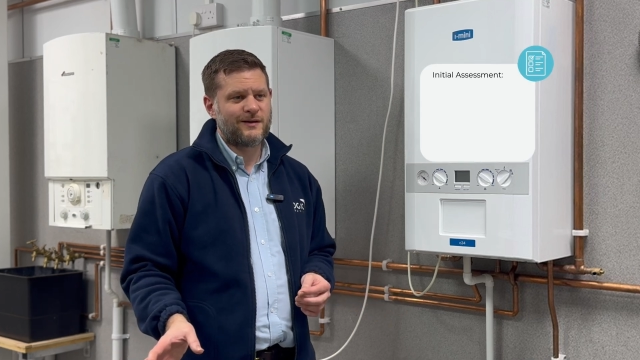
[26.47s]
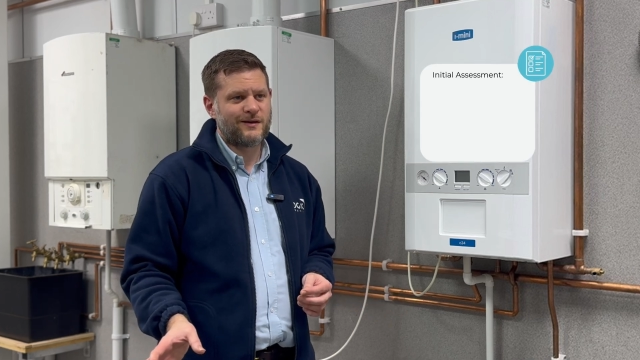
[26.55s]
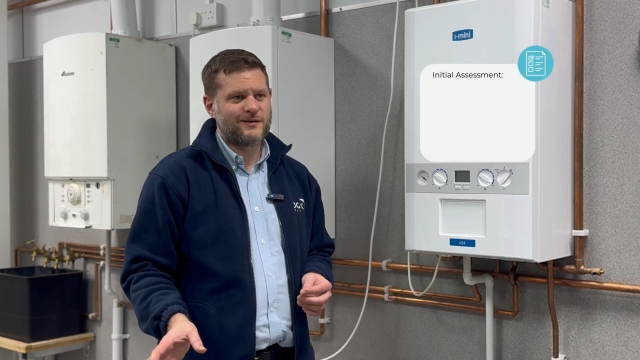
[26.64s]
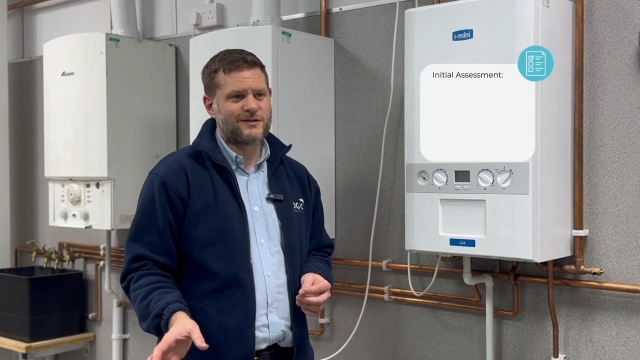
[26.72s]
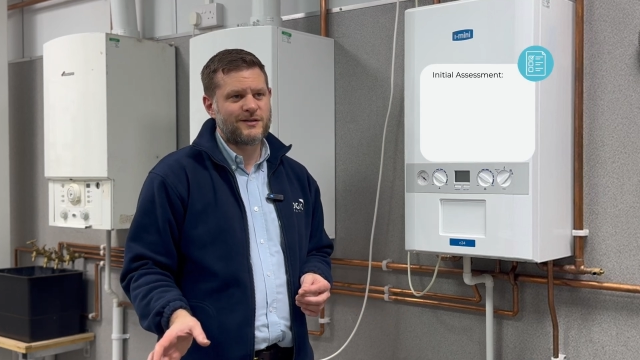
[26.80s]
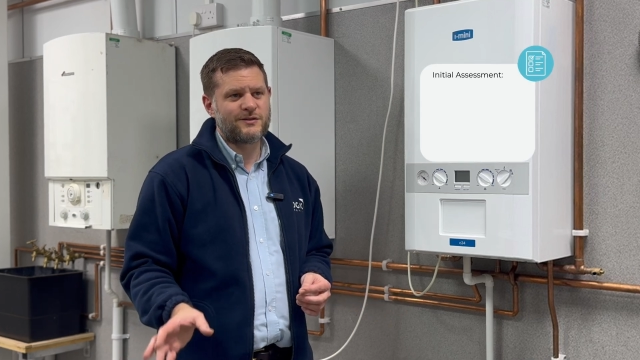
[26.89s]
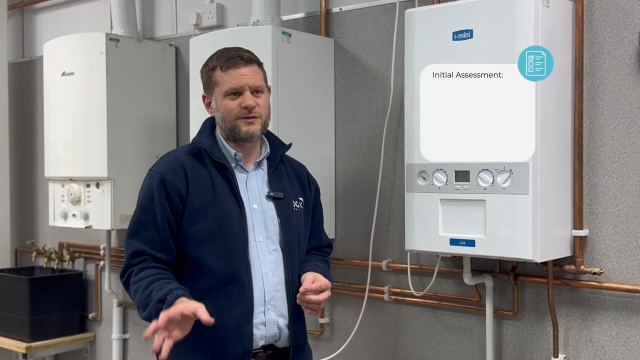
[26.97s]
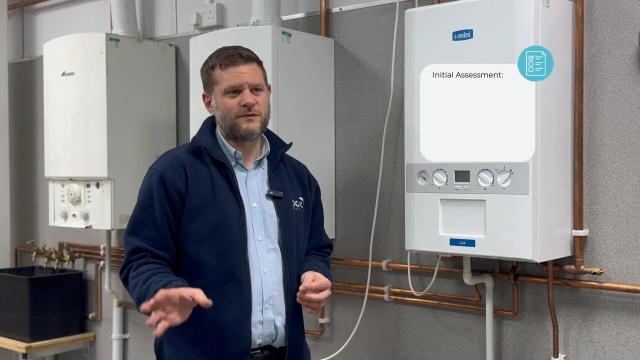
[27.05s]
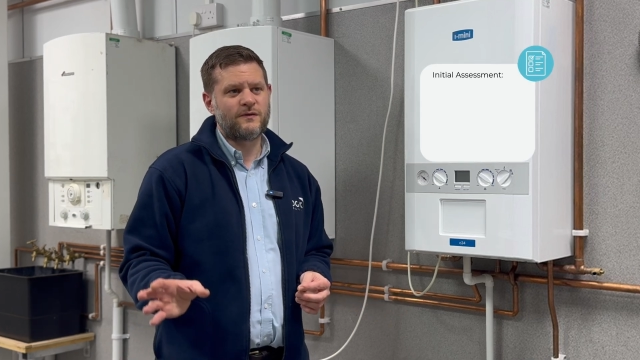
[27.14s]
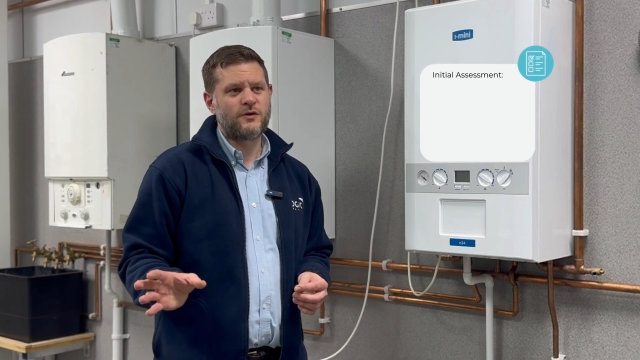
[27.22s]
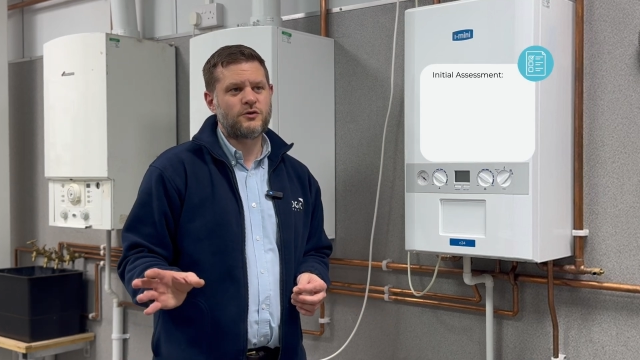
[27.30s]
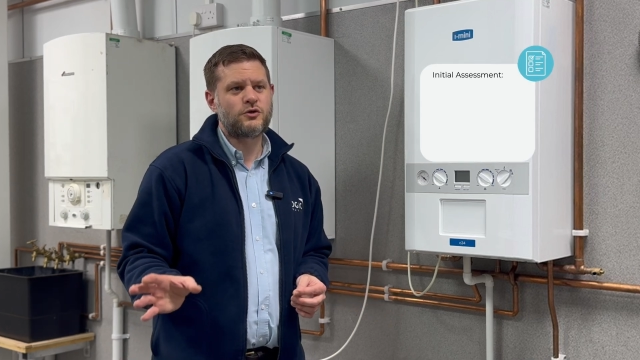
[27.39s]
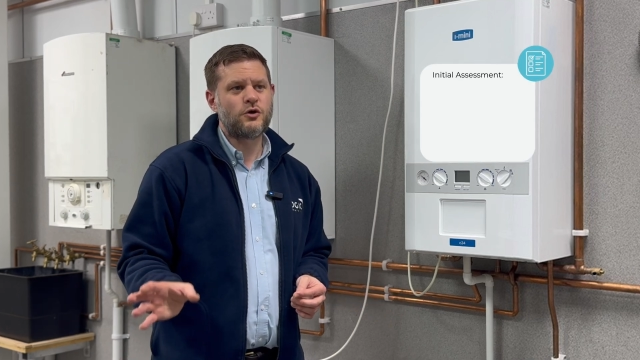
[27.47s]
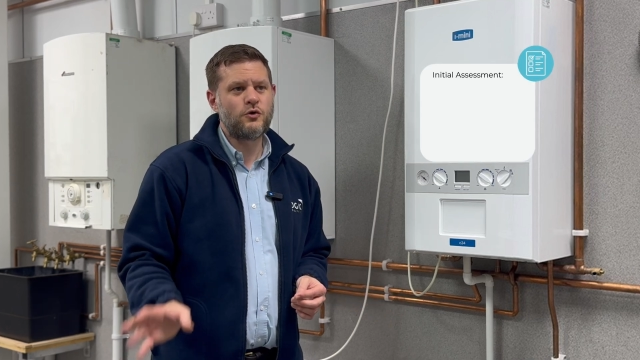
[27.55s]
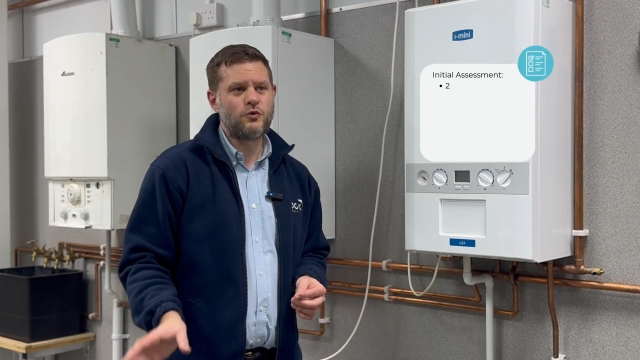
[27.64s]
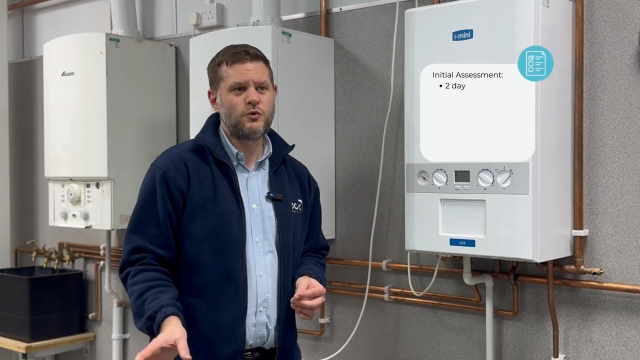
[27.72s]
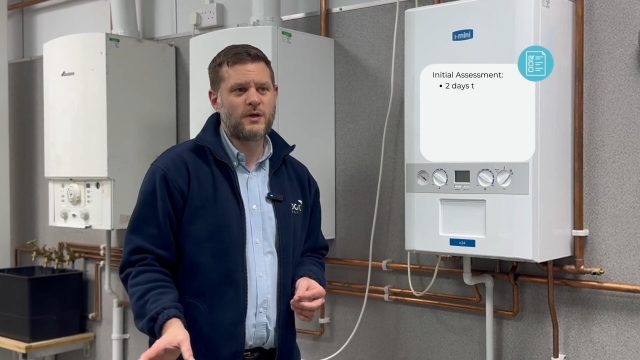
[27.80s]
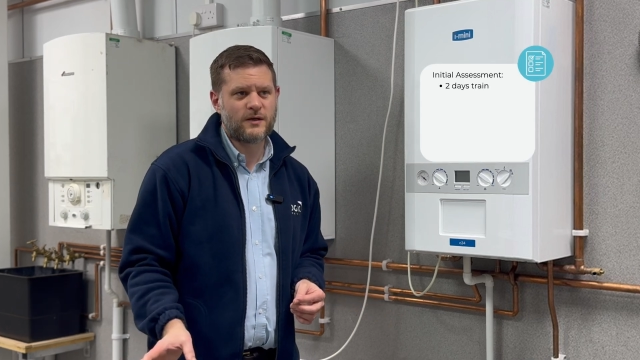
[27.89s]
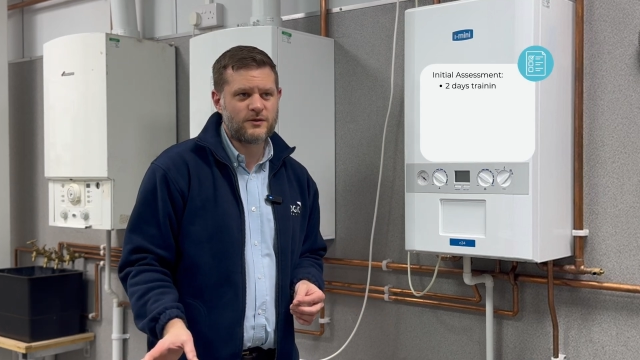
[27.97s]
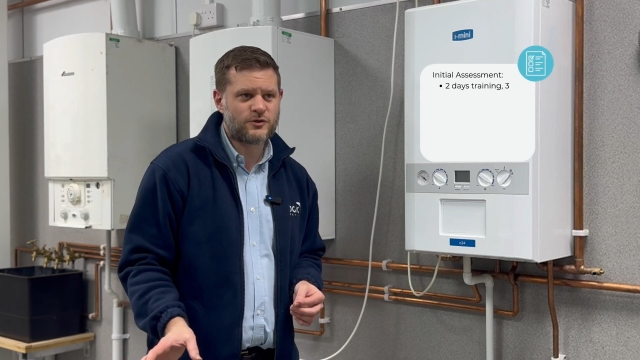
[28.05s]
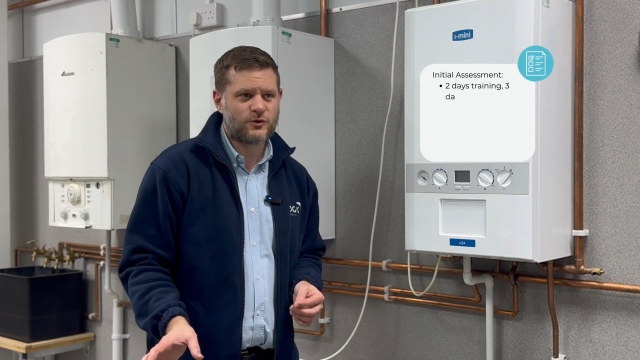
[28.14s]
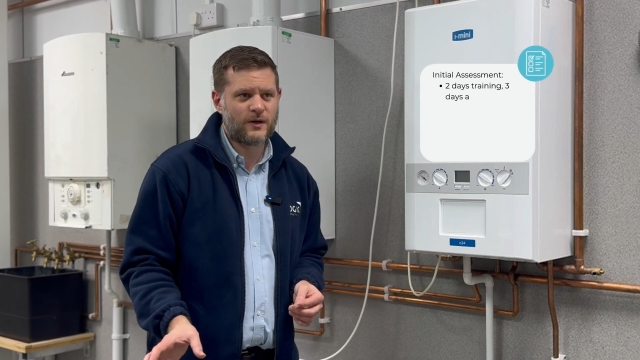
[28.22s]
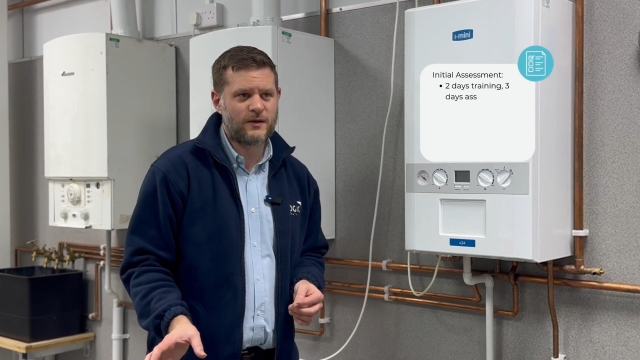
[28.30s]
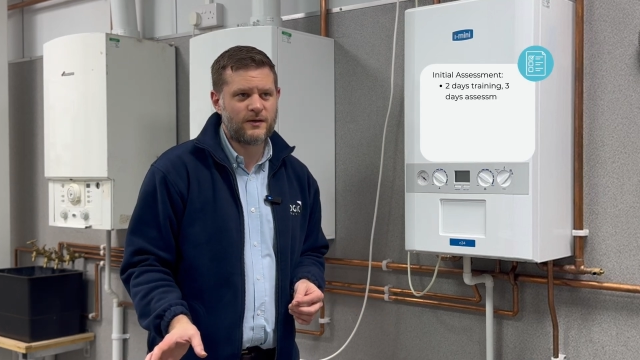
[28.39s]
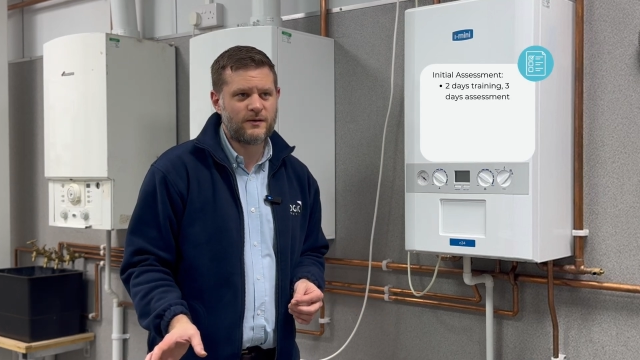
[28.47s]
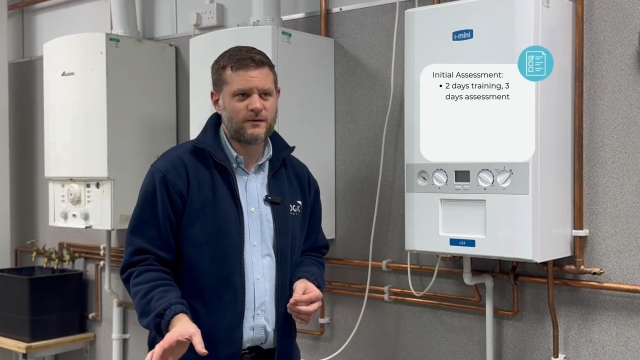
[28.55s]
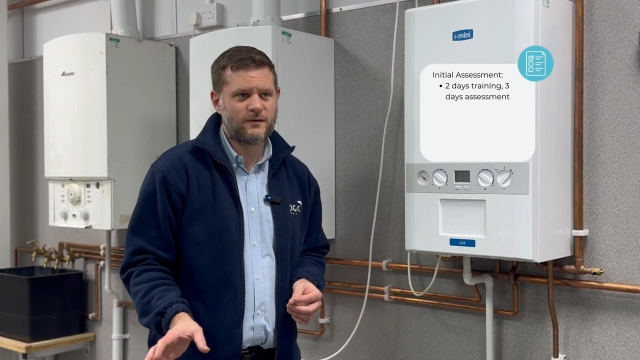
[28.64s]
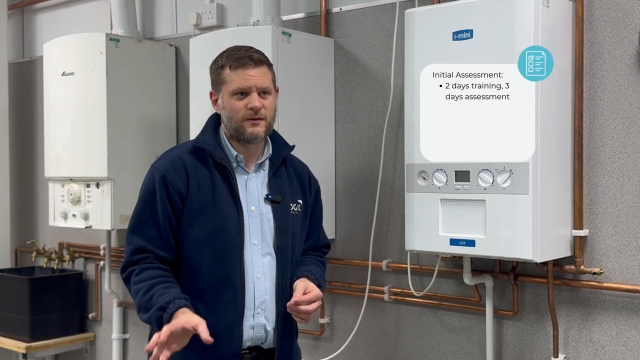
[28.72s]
consists of 2 days training